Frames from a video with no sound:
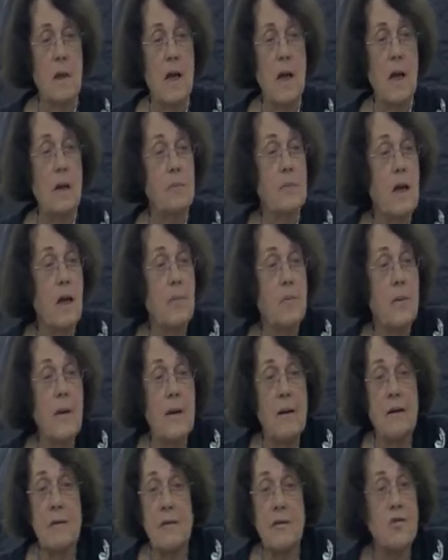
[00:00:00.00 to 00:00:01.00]
And my
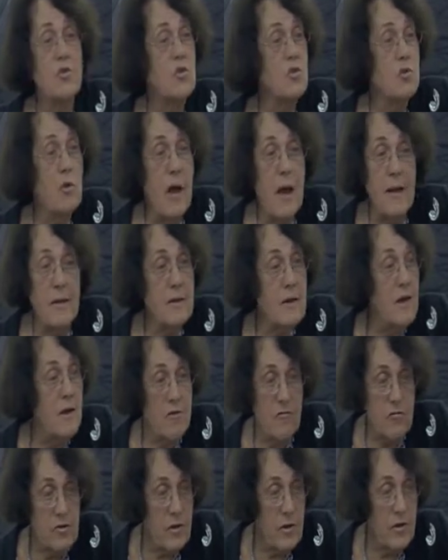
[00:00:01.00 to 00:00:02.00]
parents tried
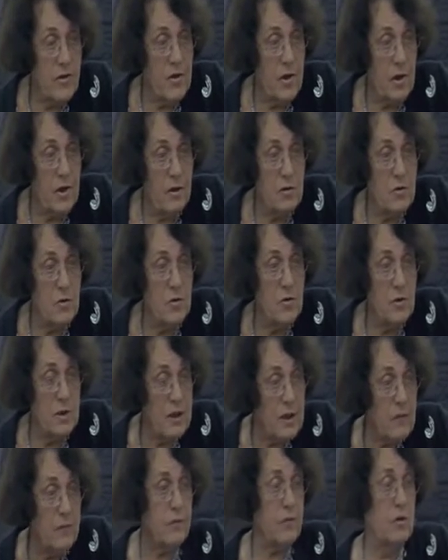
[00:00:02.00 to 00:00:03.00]
everything to
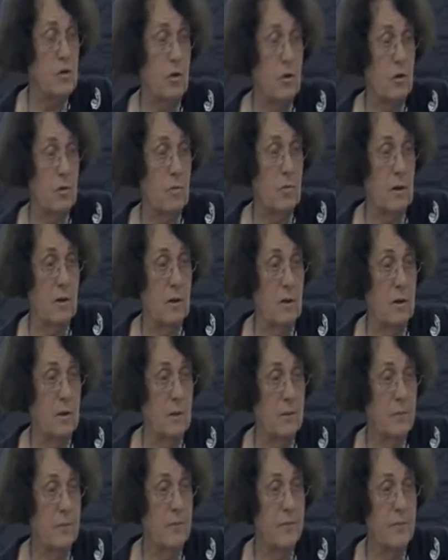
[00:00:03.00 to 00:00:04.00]
leave
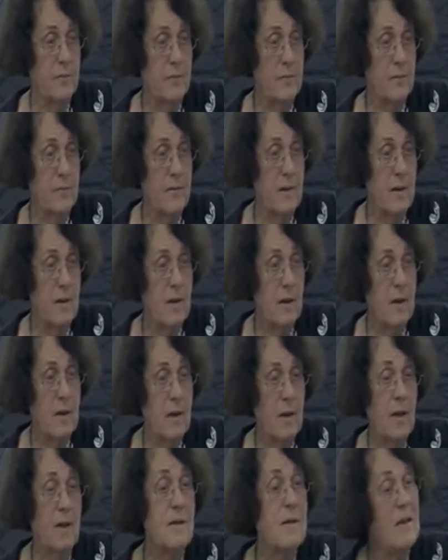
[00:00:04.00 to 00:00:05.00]
Germany.
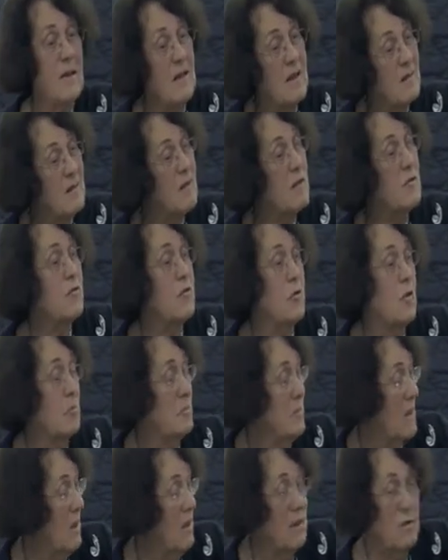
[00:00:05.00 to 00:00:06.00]
It's easy for
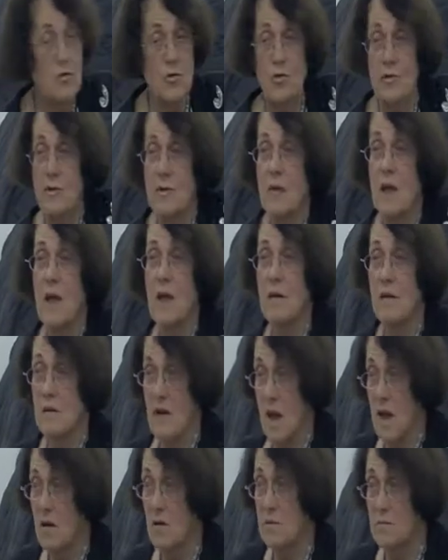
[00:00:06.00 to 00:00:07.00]
me to say
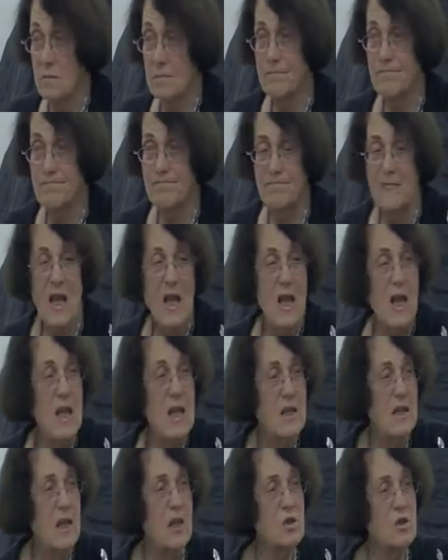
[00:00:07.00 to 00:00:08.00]
now,
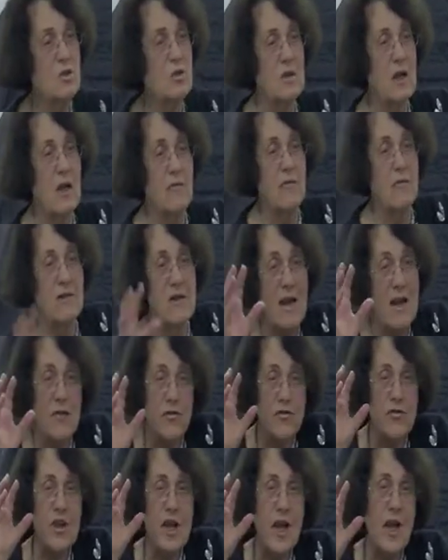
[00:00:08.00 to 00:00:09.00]
they should have
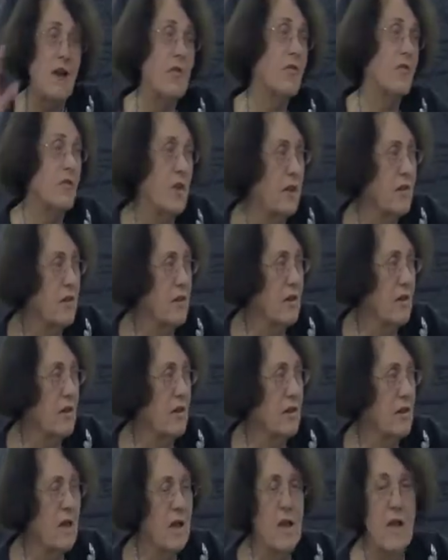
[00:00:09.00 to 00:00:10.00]
left
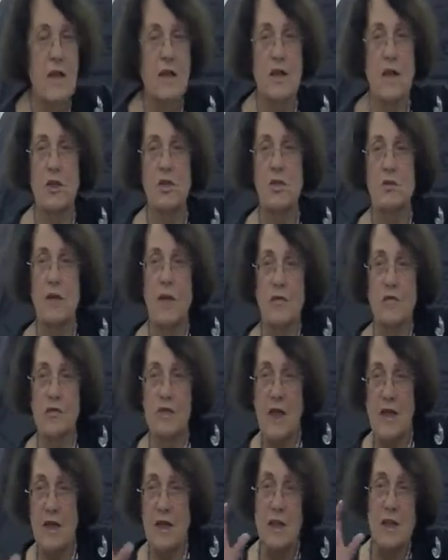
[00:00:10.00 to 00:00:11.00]
everything. They should have
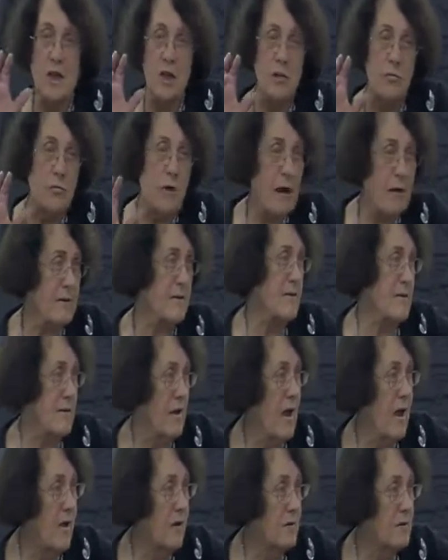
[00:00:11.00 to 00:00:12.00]
taken a
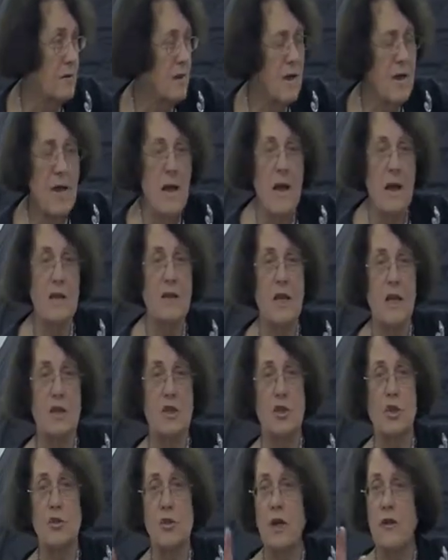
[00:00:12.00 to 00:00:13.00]
rucksack, and they
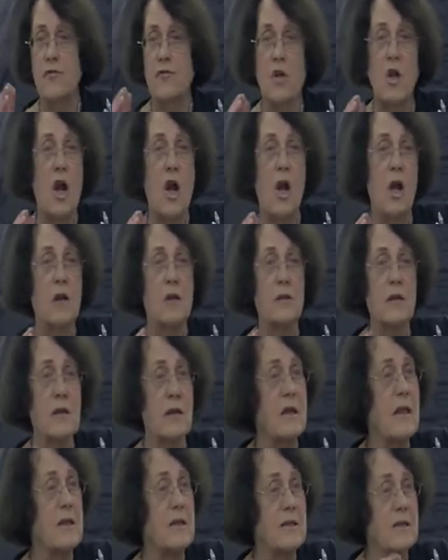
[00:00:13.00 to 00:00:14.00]
should have gone
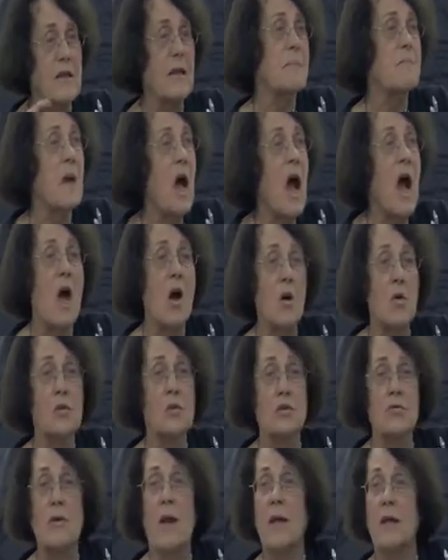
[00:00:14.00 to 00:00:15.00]
somehow
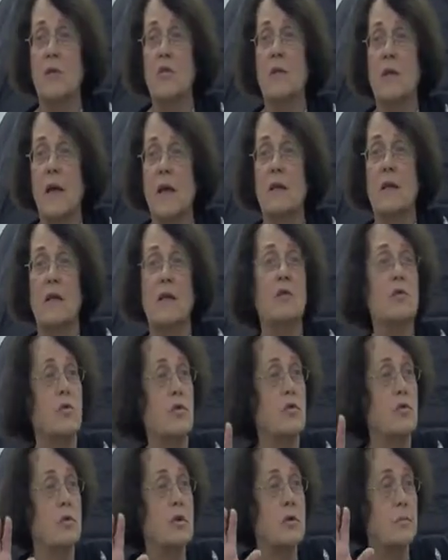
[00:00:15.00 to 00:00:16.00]
try to get
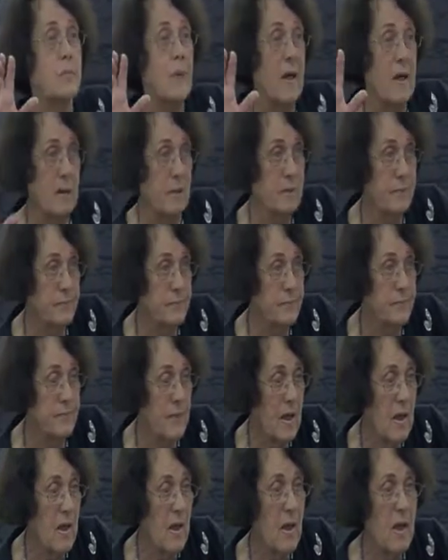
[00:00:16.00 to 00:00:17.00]
into Spain.
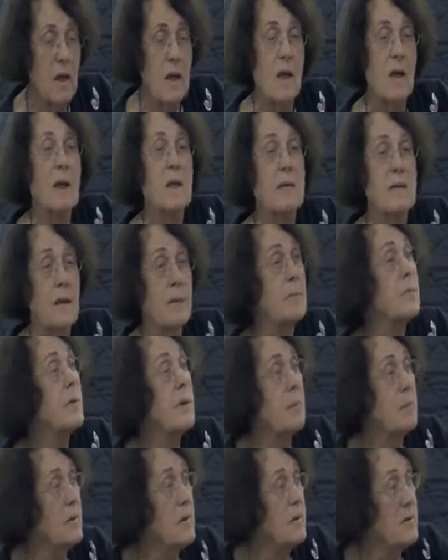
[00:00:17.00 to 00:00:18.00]
Some
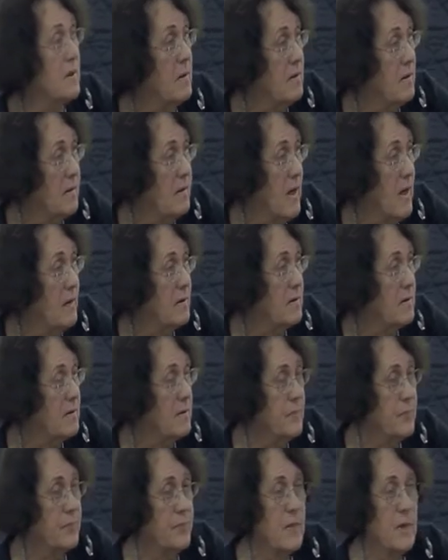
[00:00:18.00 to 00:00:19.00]
people did that.